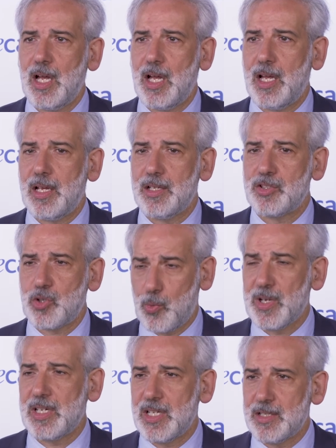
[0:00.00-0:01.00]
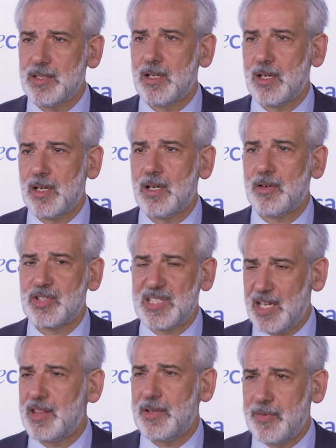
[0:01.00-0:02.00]
Uh, so we need uh,
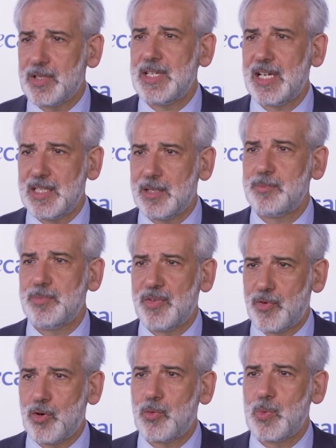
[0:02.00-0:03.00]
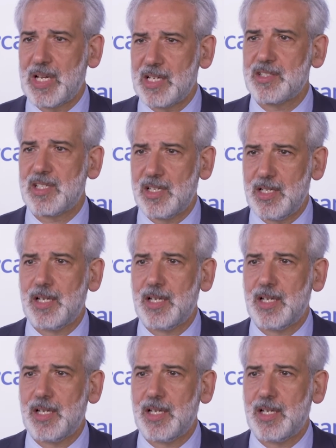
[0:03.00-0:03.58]
scientific data before we can say